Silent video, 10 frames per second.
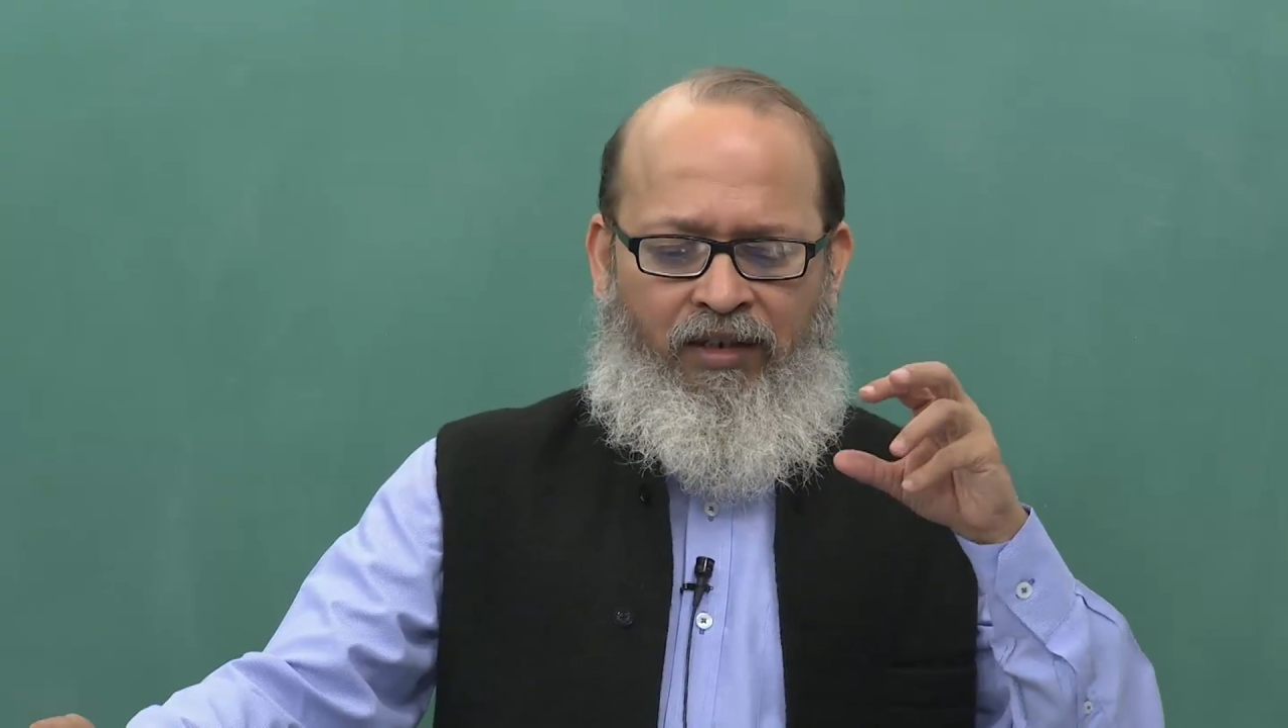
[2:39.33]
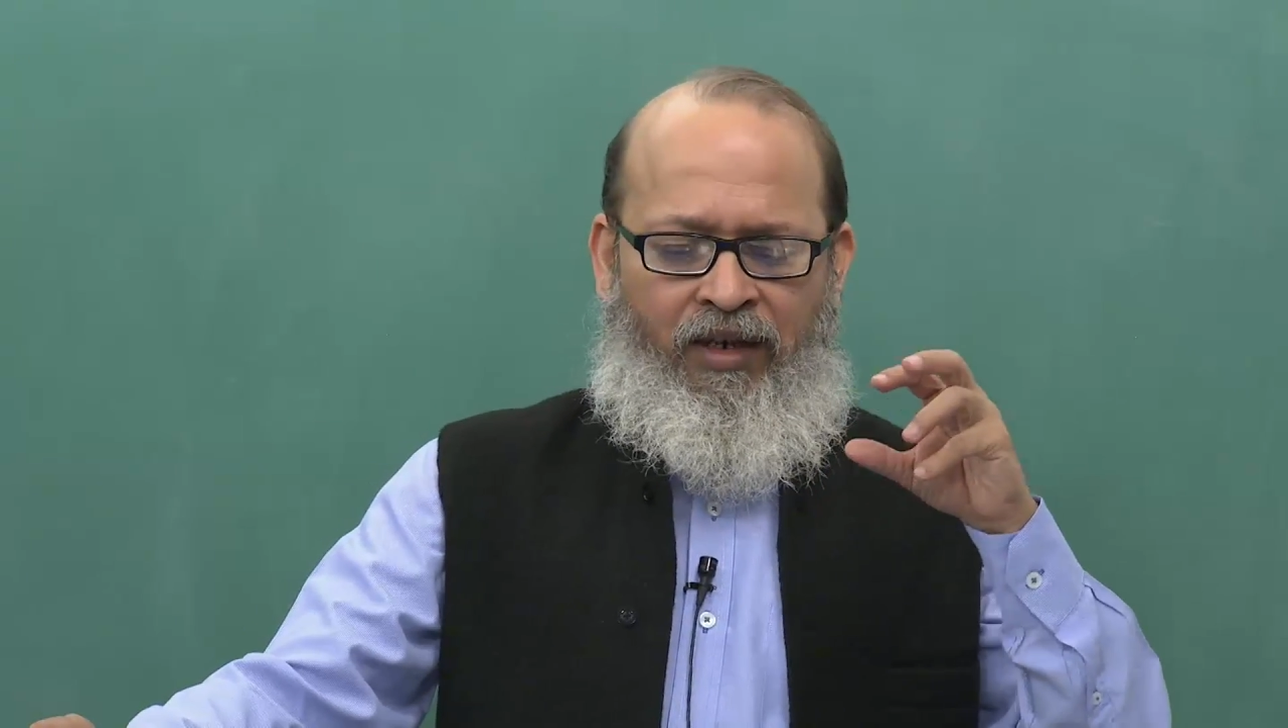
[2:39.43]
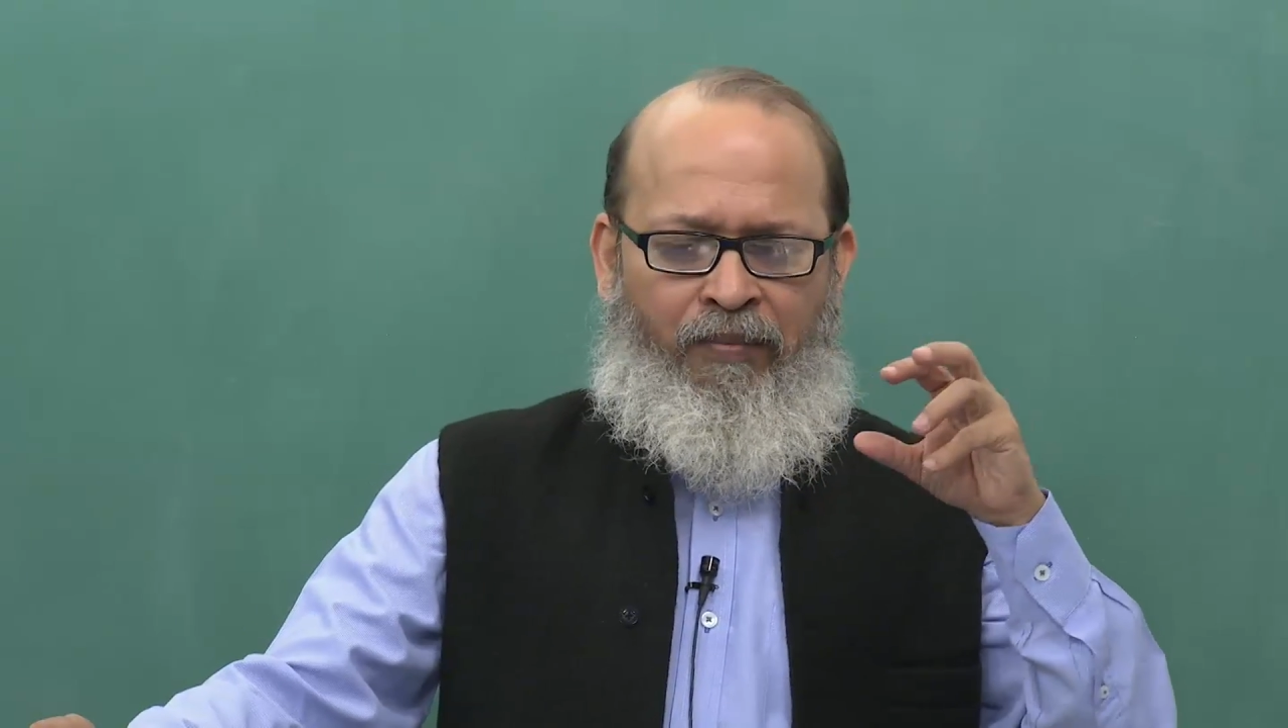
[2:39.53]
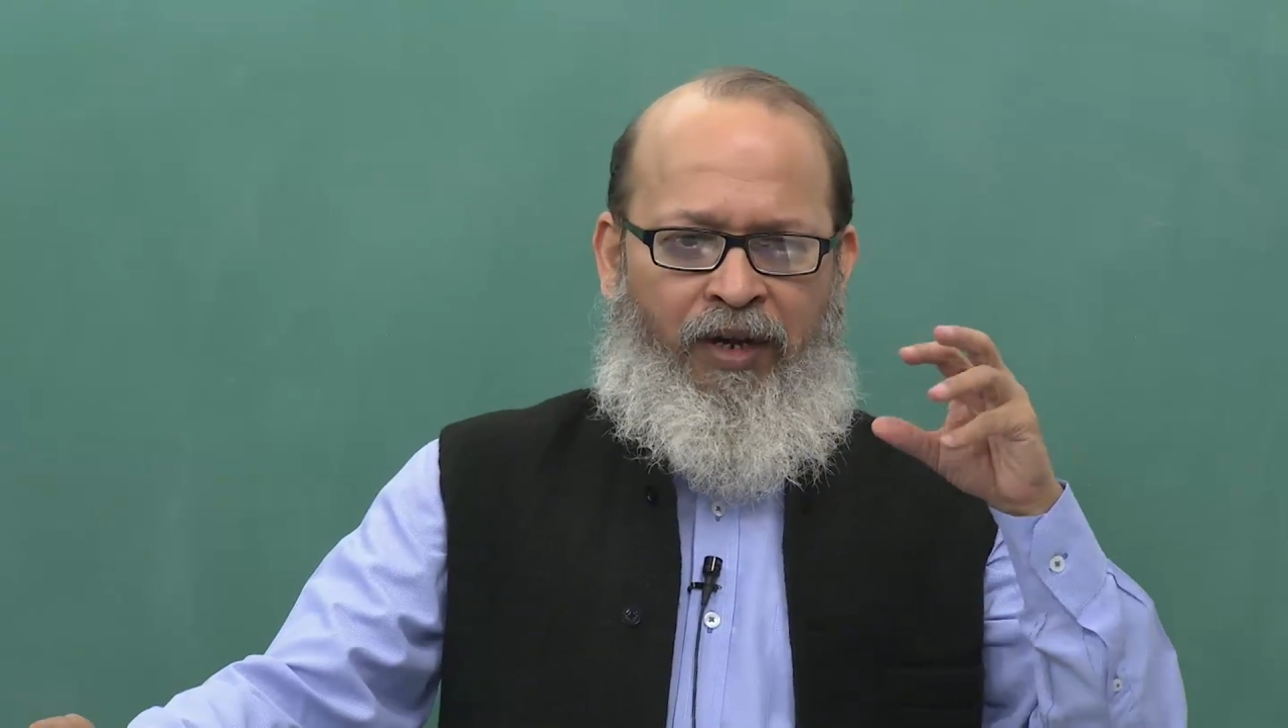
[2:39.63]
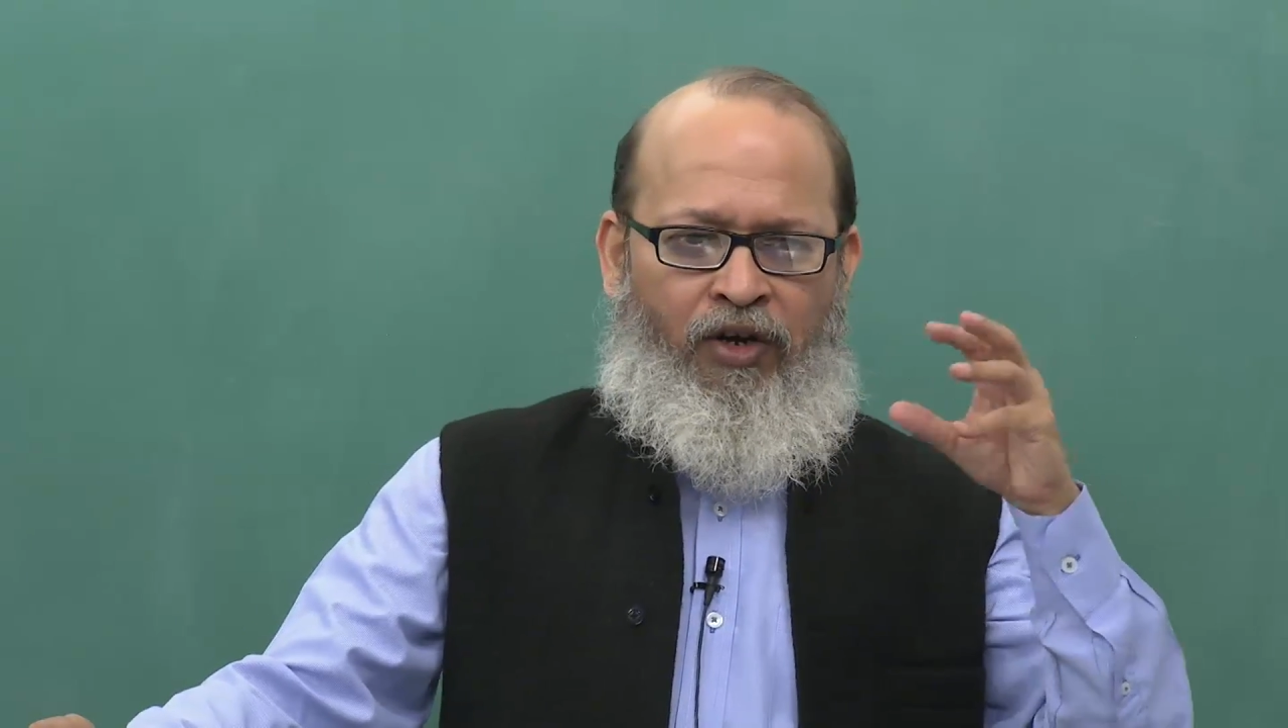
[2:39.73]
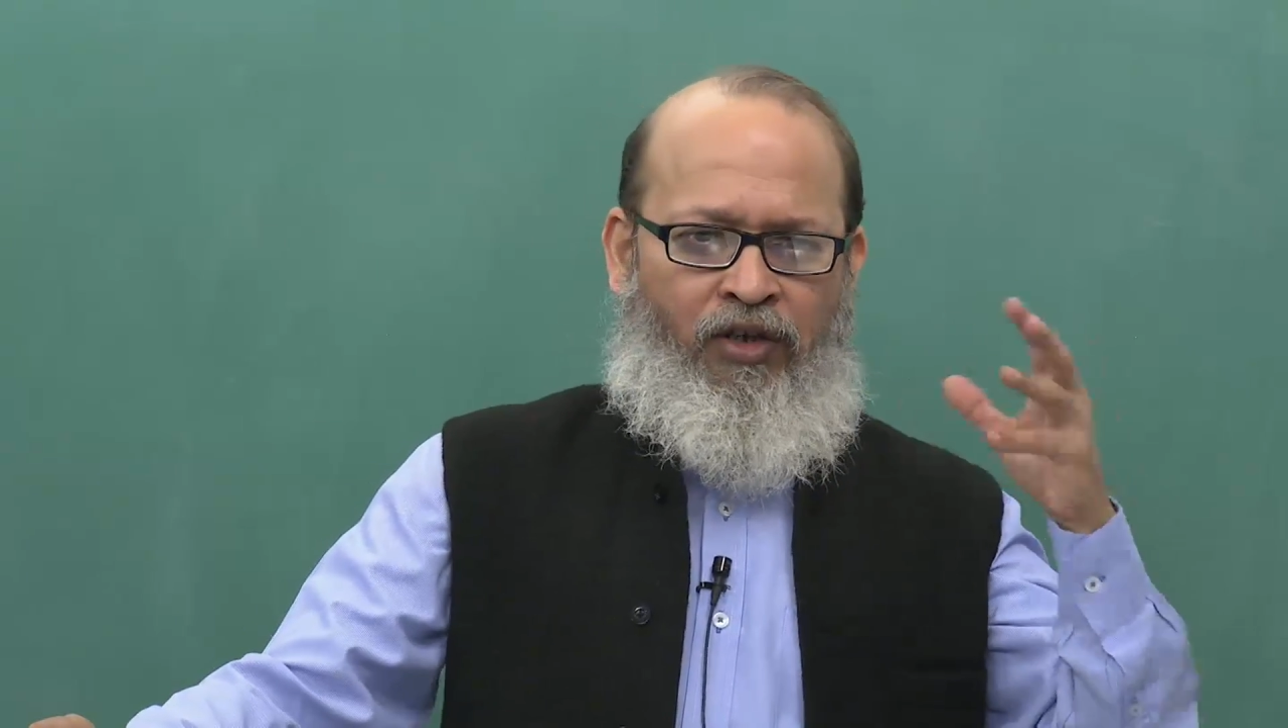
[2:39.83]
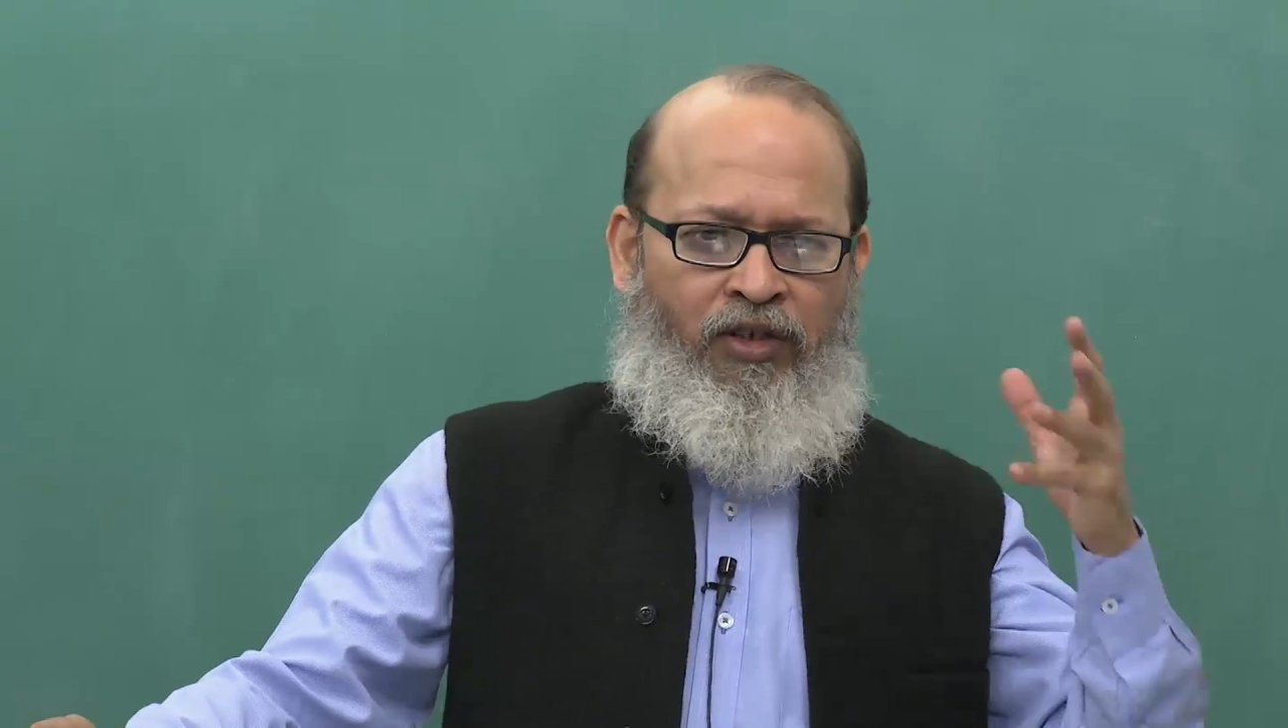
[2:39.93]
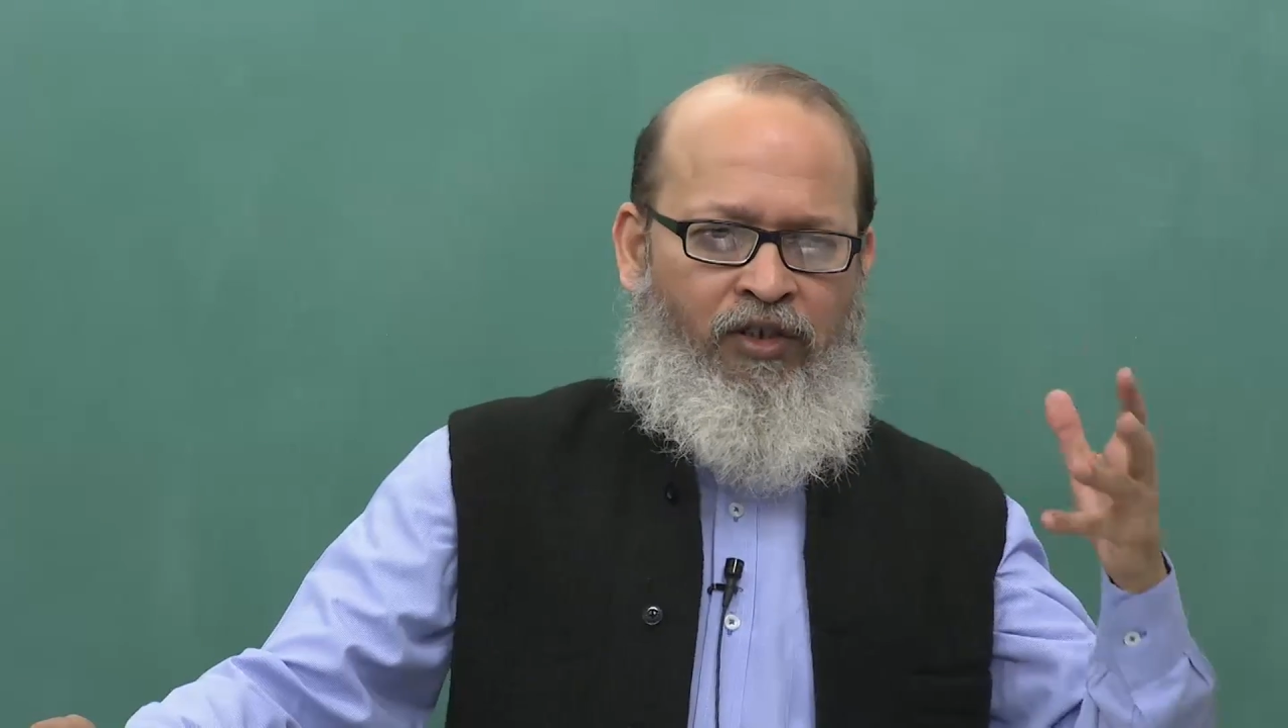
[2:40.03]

the paranoid